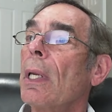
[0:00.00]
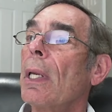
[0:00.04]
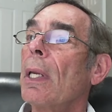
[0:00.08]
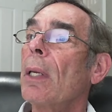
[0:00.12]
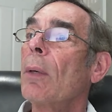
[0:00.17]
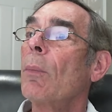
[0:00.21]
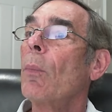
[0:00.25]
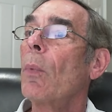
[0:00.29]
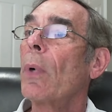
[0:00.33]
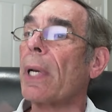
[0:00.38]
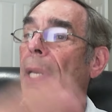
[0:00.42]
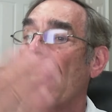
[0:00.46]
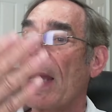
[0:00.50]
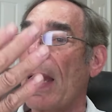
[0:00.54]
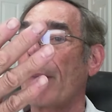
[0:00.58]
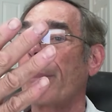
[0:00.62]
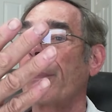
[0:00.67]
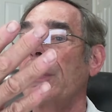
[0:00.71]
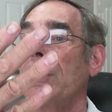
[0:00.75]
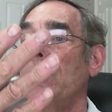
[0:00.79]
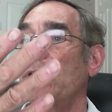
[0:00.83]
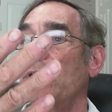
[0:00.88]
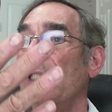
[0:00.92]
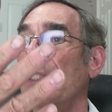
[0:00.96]
And what
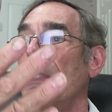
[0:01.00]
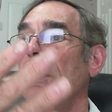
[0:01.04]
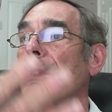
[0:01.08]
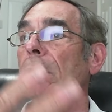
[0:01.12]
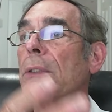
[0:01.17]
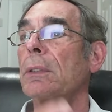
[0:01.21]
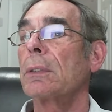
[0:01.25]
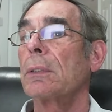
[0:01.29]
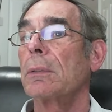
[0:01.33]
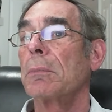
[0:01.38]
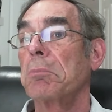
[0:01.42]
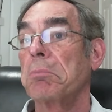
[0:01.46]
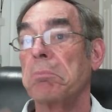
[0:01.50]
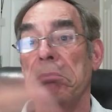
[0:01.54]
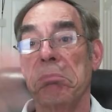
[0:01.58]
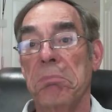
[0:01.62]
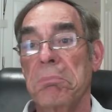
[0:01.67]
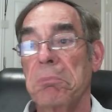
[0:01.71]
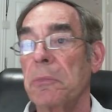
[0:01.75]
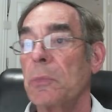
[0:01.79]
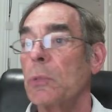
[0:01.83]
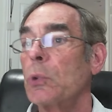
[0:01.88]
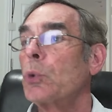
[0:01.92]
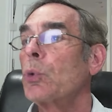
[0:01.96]
happens is
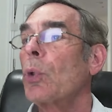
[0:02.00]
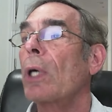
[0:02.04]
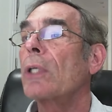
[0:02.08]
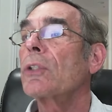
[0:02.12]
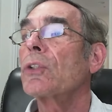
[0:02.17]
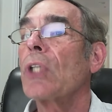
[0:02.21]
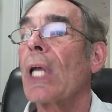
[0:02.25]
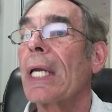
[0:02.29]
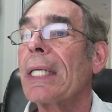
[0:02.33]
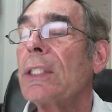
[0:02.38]
drugs